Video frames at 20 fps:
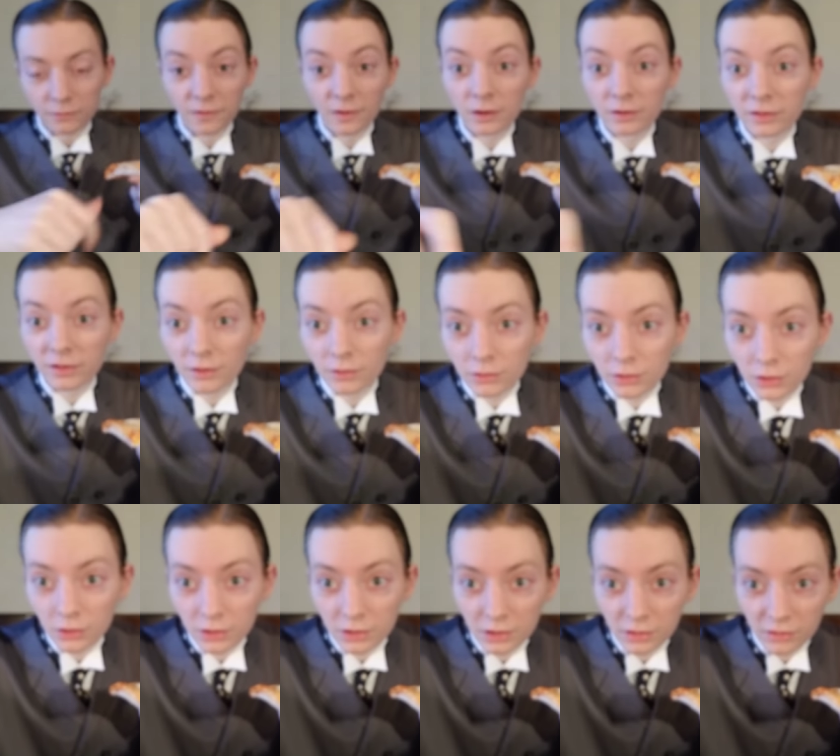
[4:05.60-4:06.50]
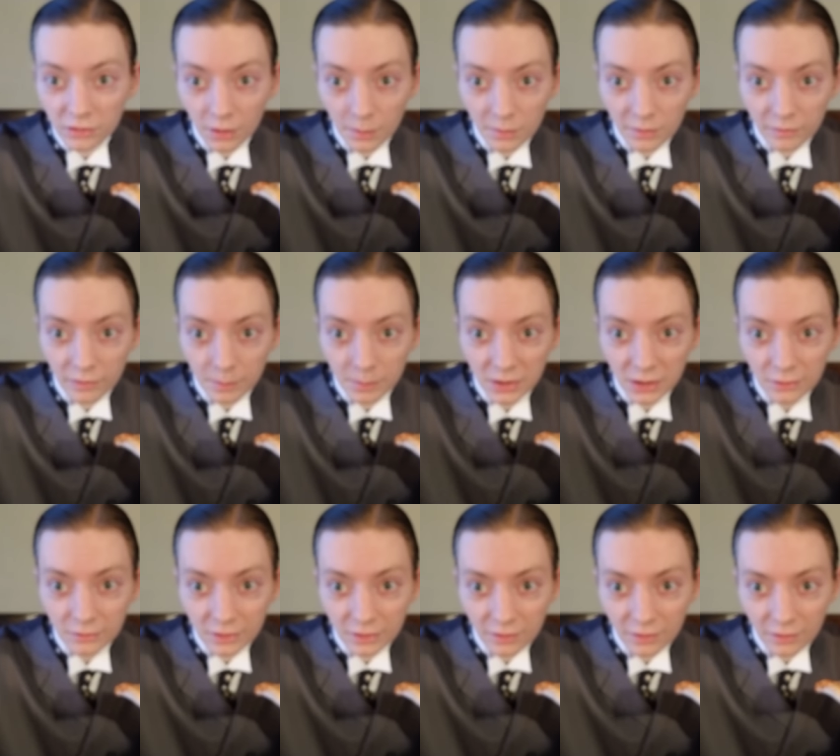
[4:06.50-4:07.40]
far so good, in terms of
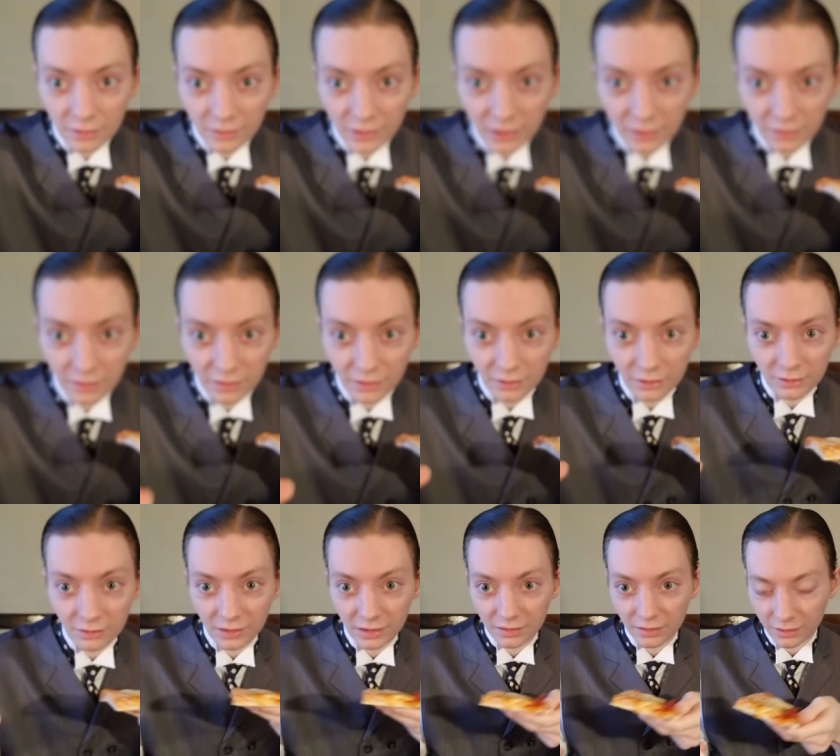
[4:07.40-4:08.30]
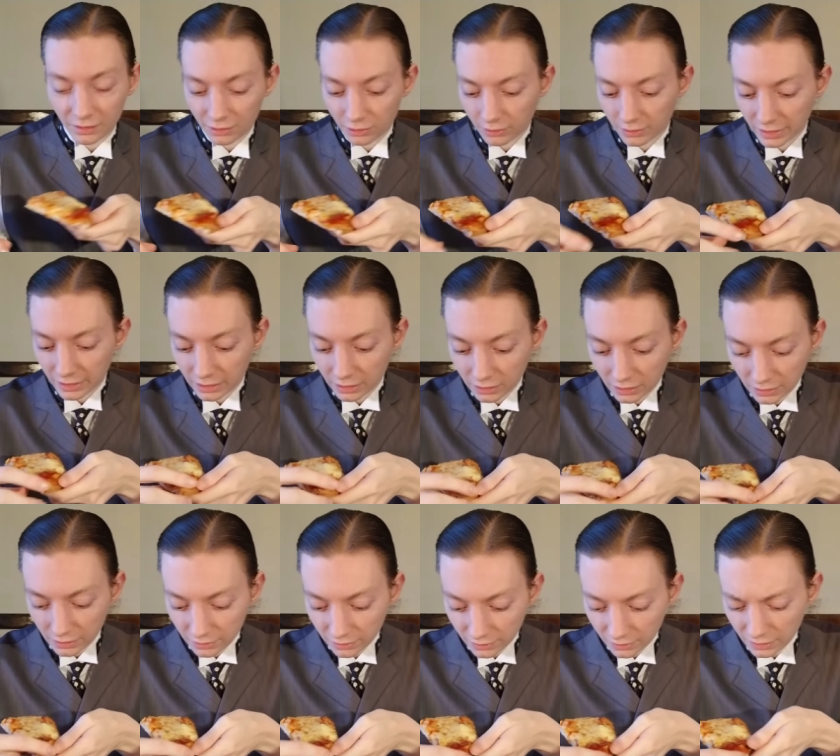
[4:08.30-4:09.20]
appearance at least. It certainly does look like a
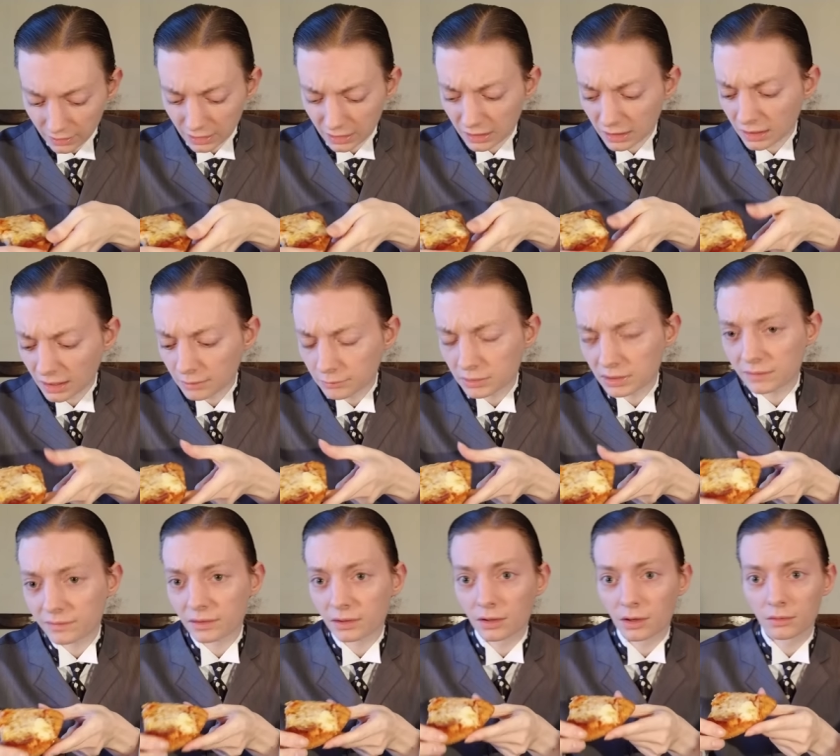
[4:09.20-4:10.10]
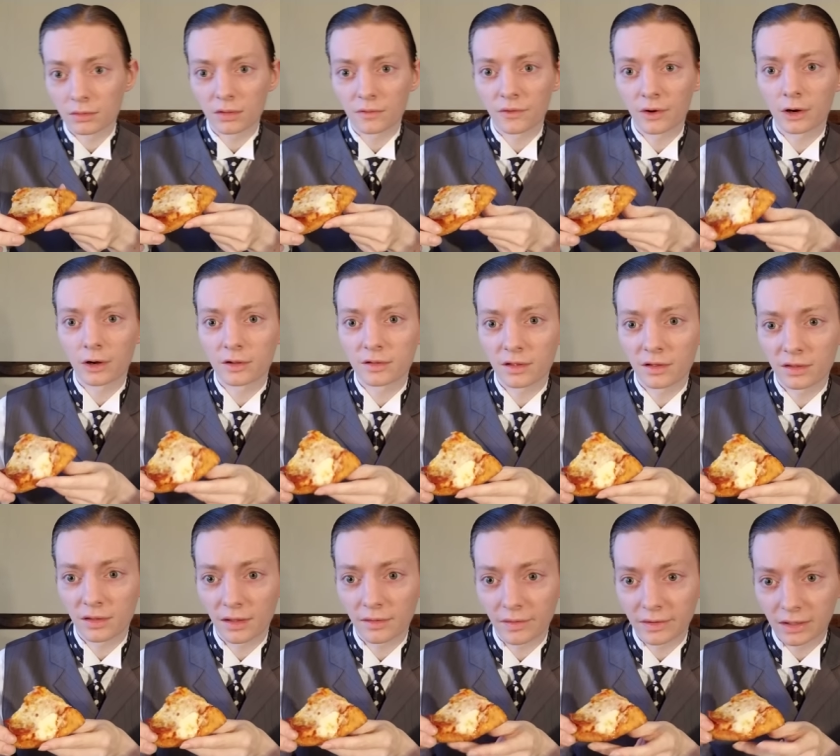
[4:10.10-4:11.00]
nice, and again, I would even go as far as to
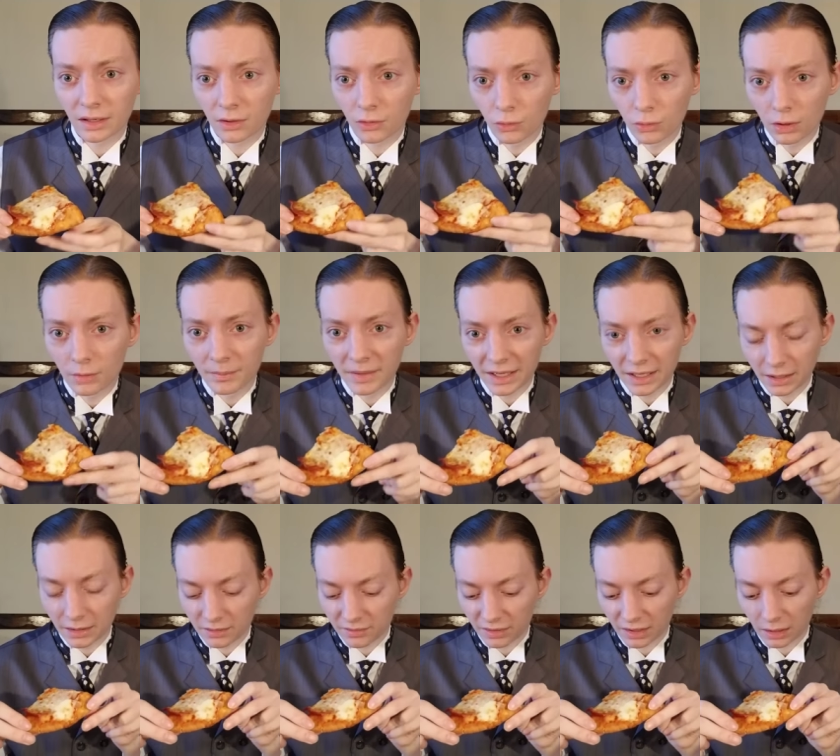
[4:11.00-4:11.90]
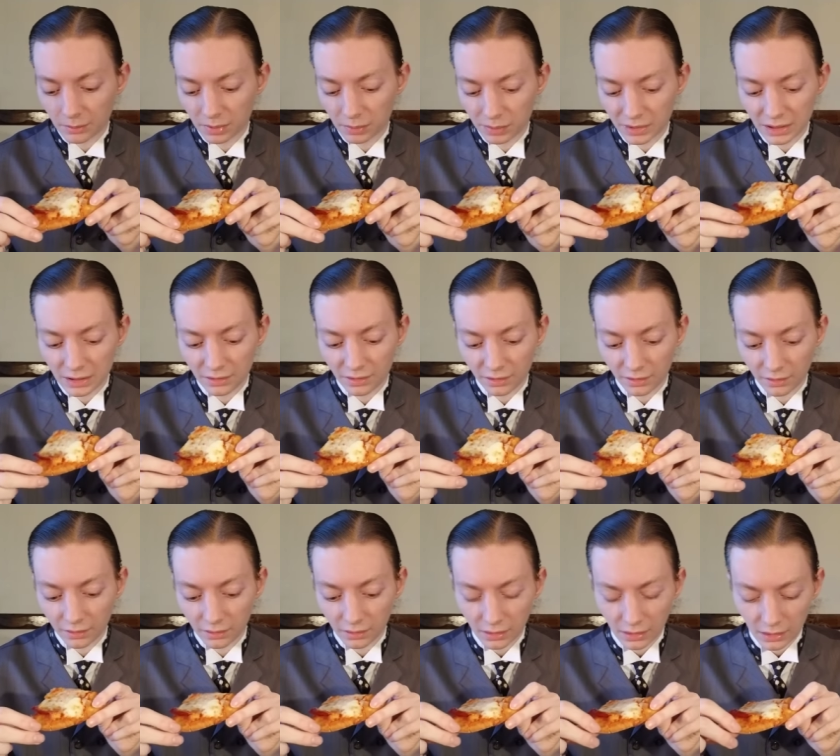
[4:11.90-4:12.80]
say like a gourmet type
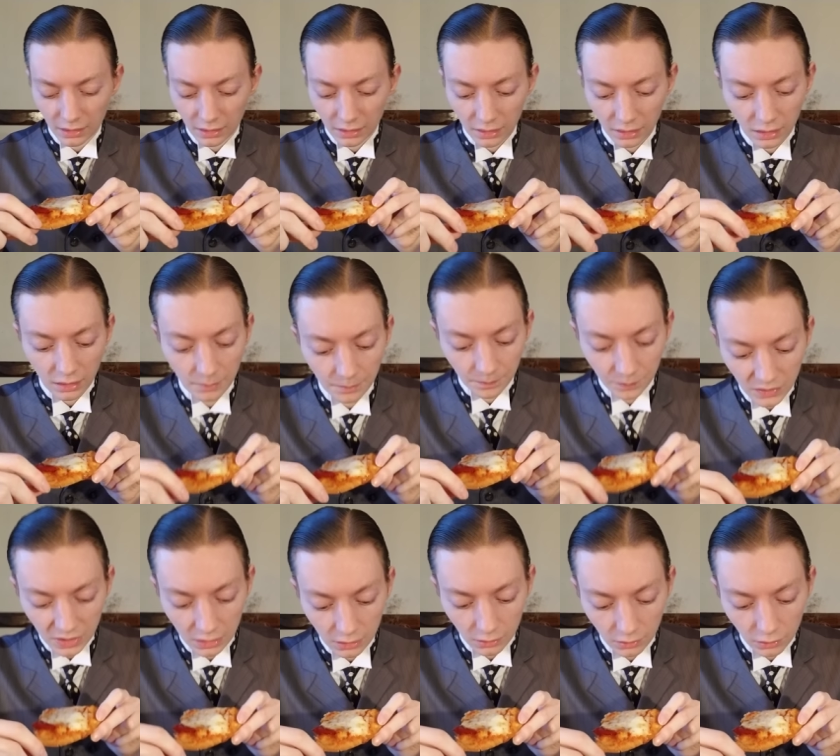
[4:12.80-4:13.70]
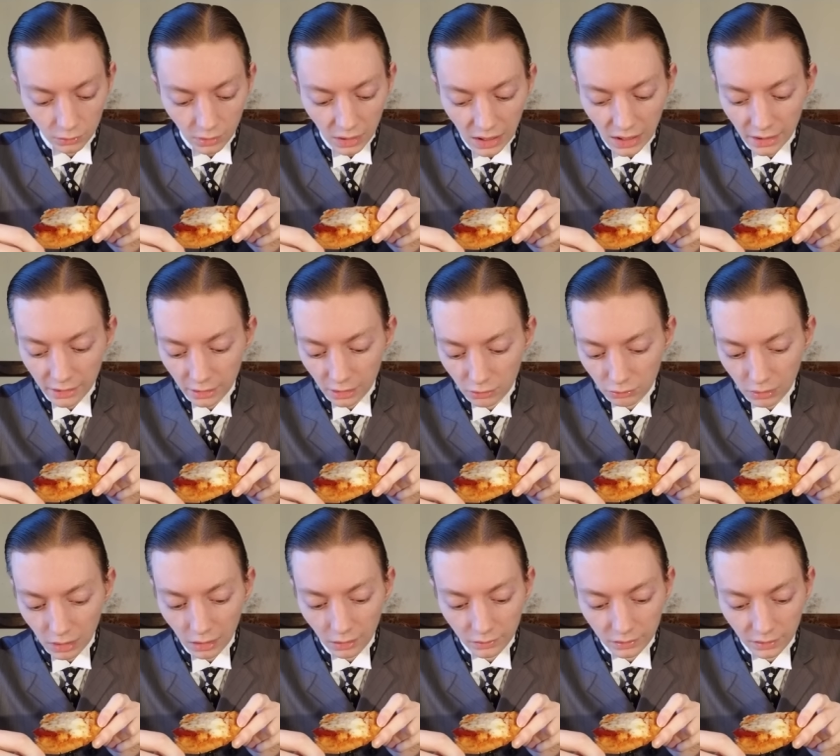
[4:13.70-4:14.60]
pizza. Um, you know, a little higher
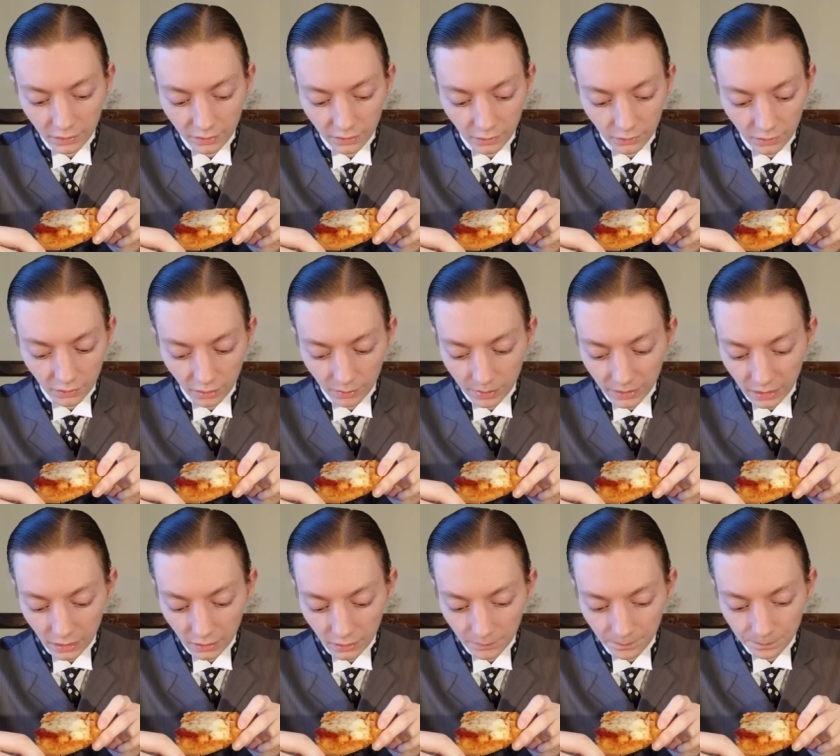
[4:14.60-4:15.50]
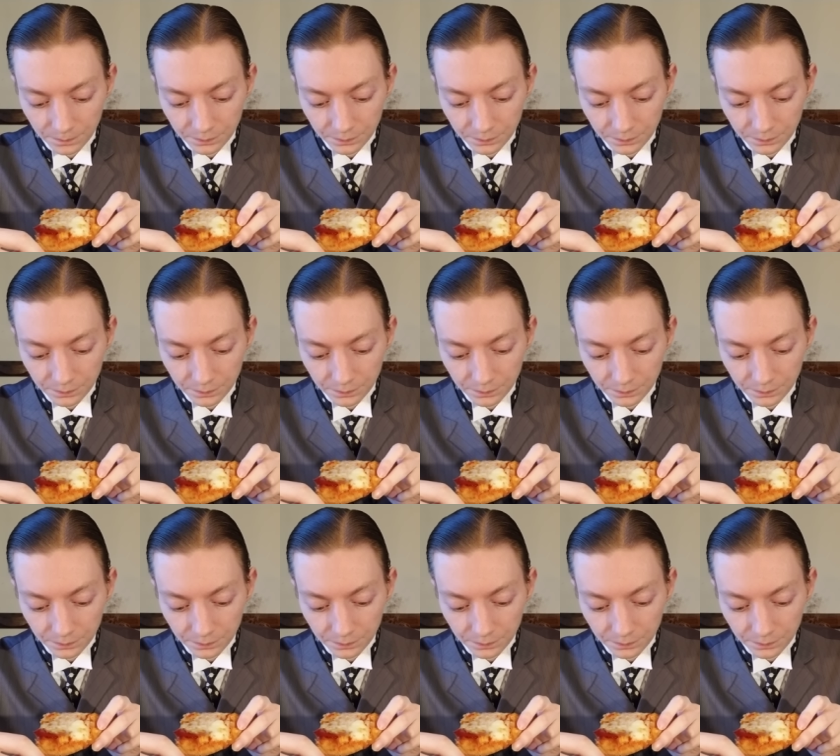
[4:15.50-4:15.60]
quality, so to speak.